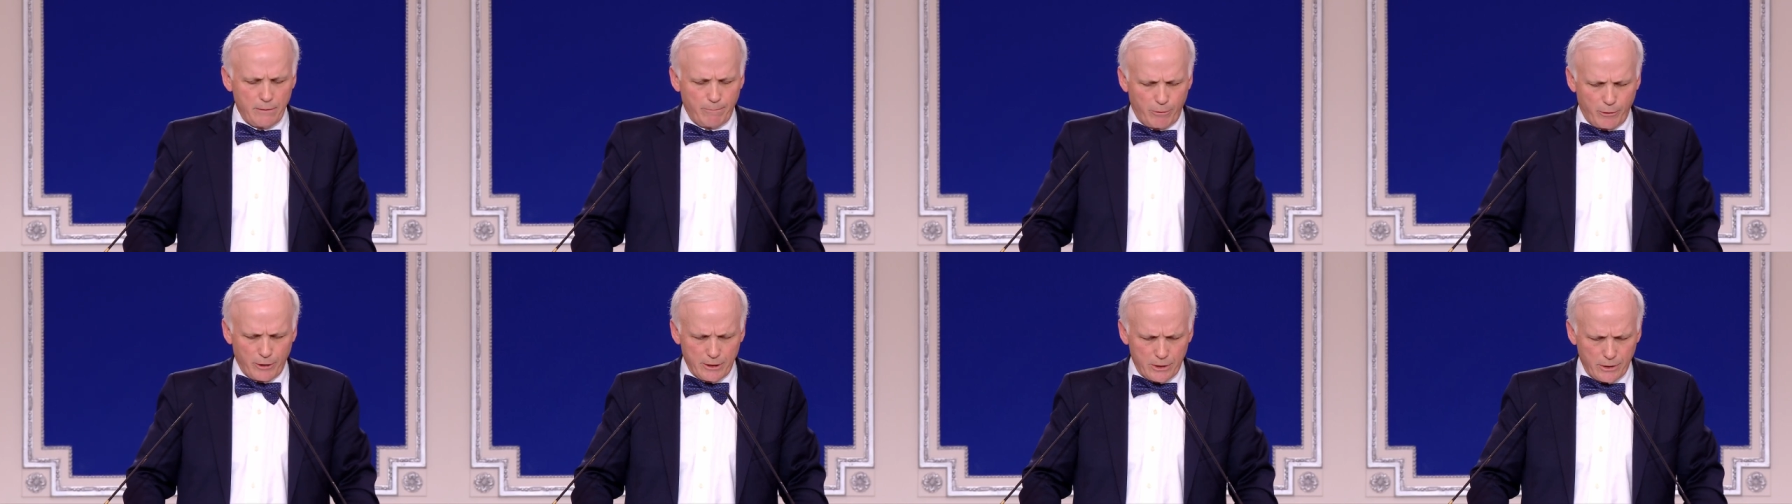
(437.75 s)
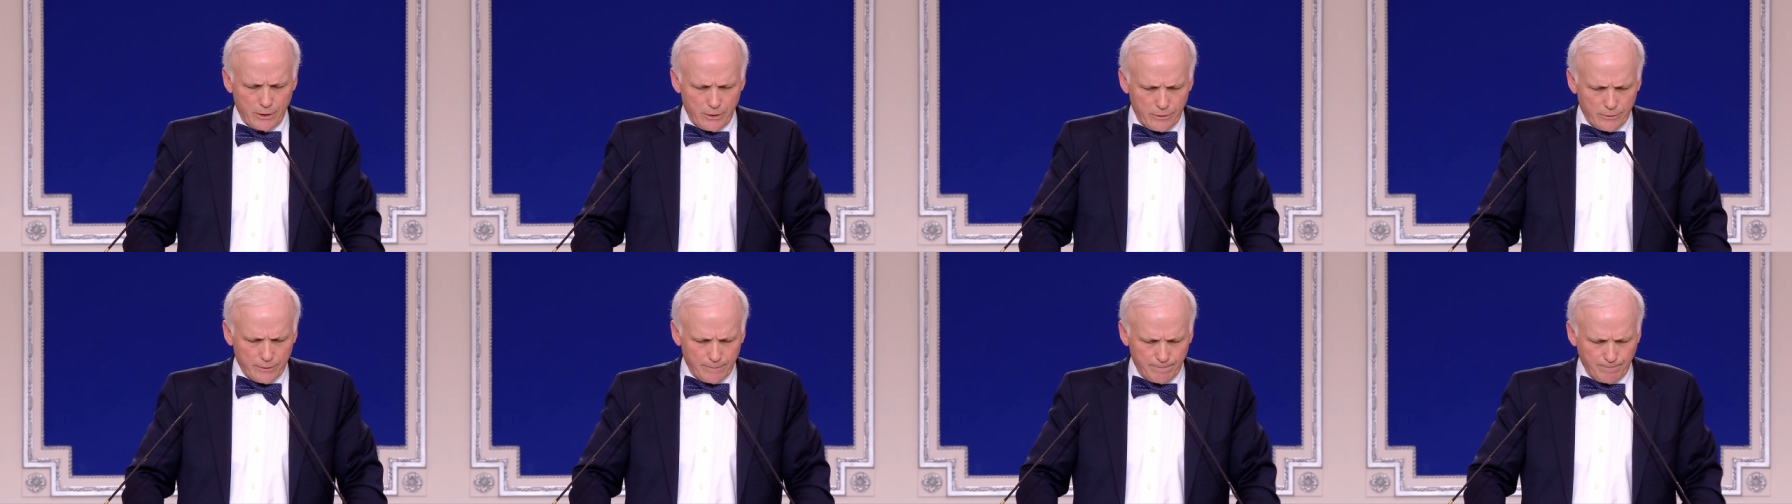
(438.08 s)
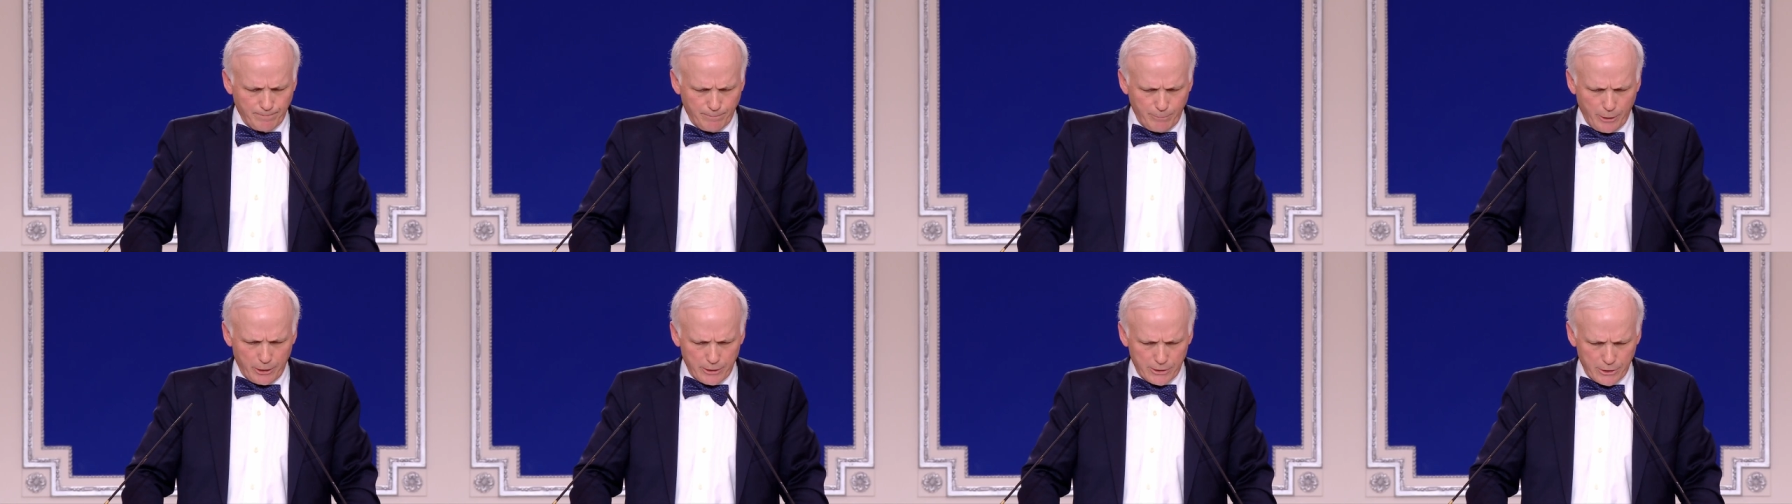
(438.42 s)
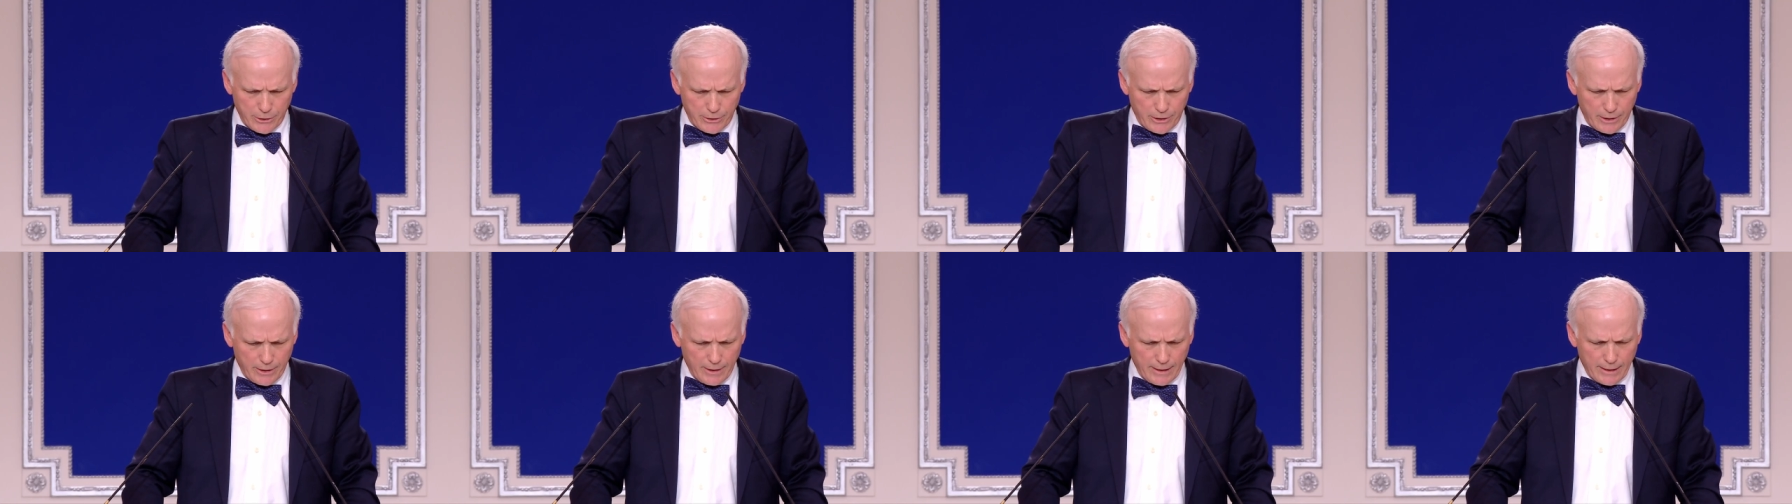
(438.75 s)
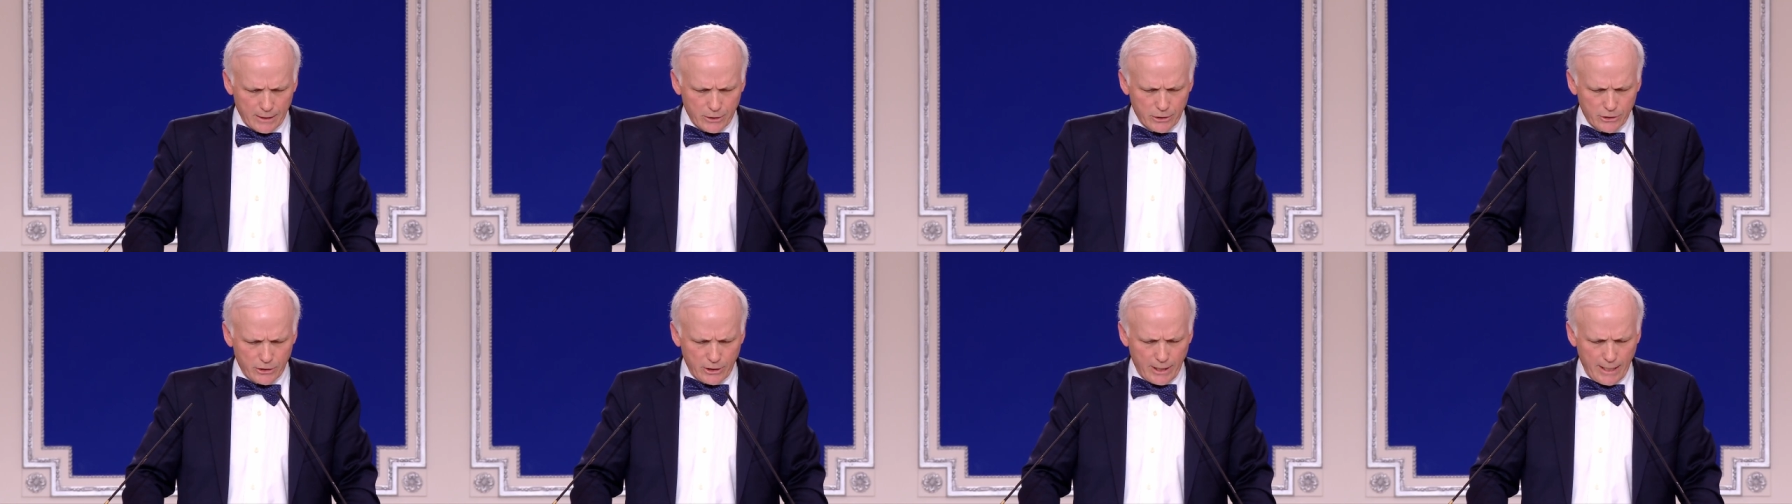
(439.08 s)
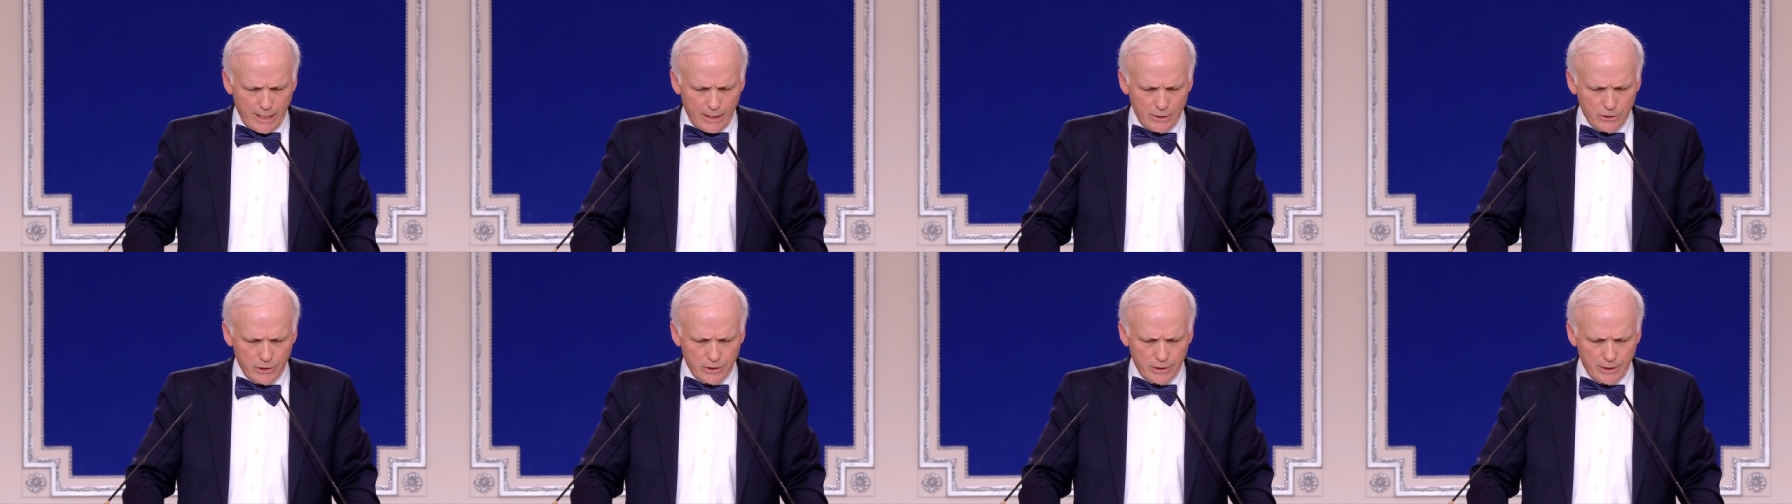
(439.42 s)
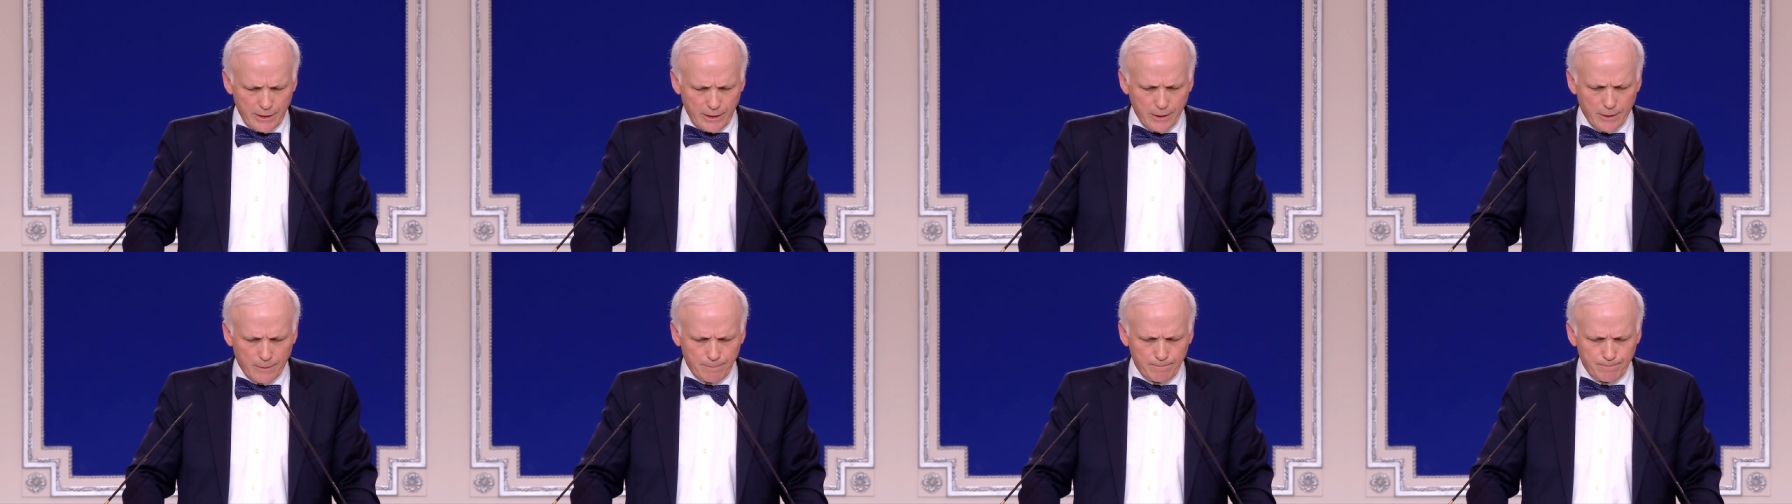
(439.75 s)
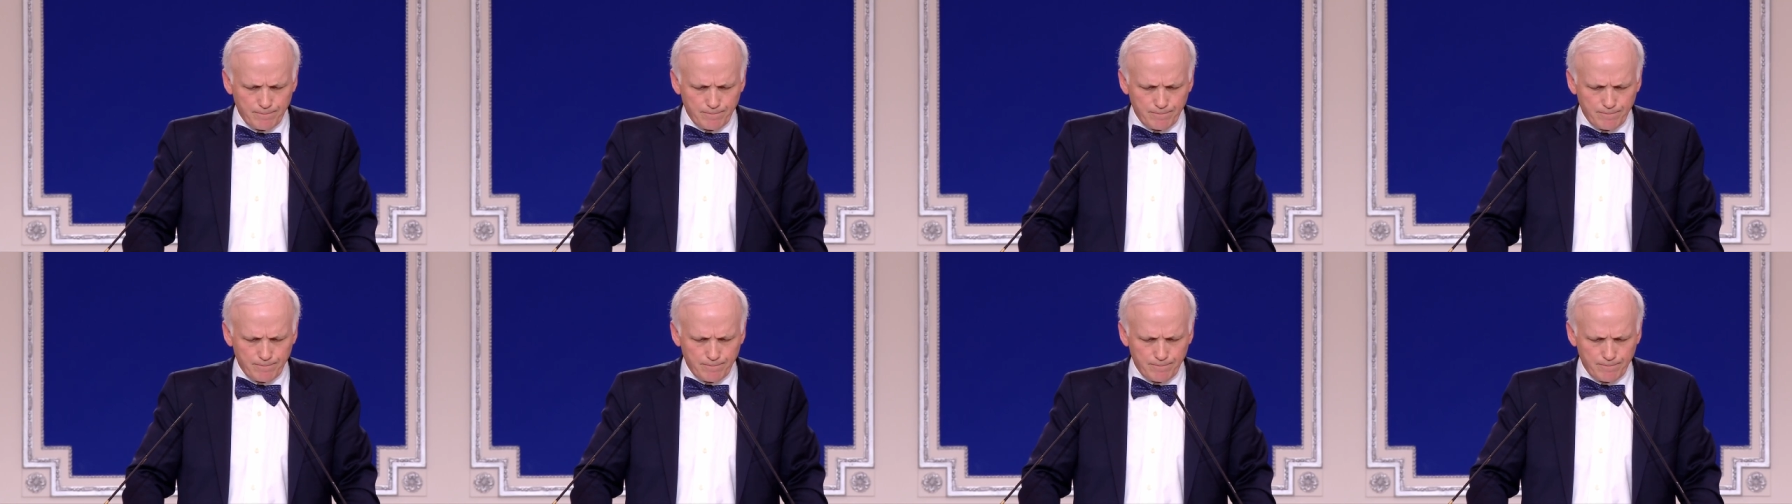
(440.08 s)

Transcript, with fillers: prisoner exchange deal.